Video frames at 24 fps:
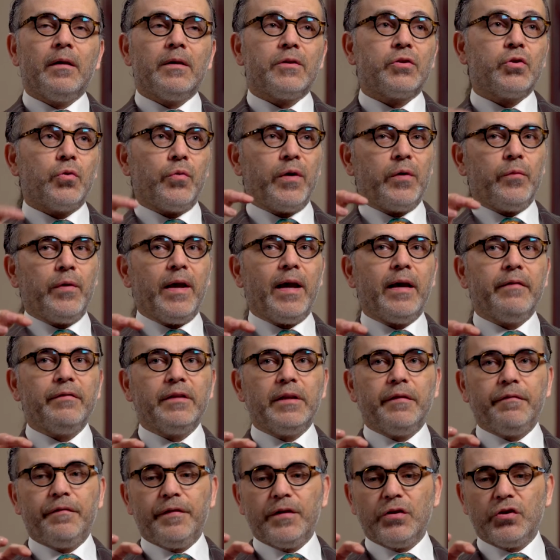So when we have a
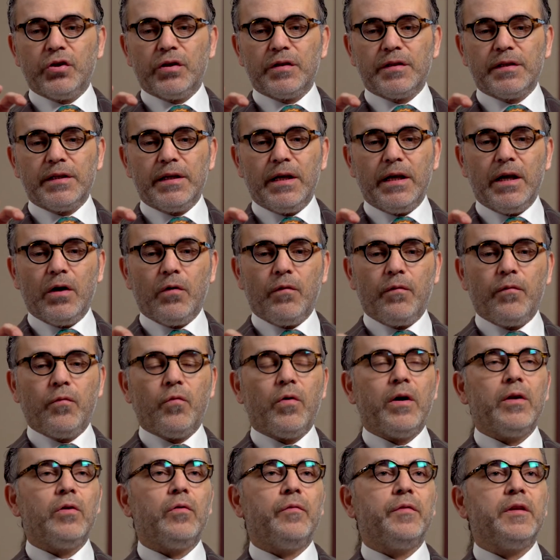deficiency of
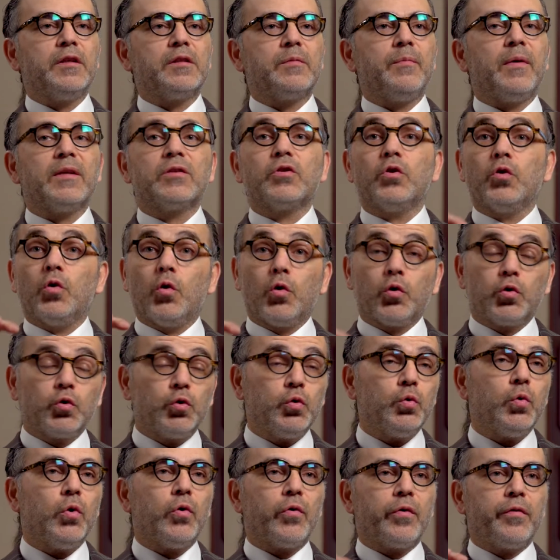one of these muscle or
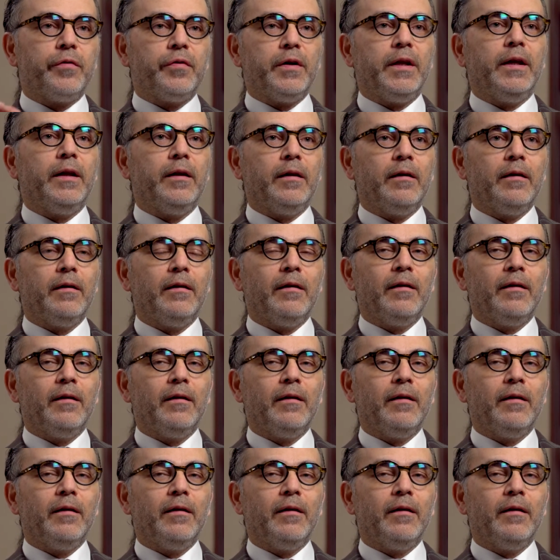two or three,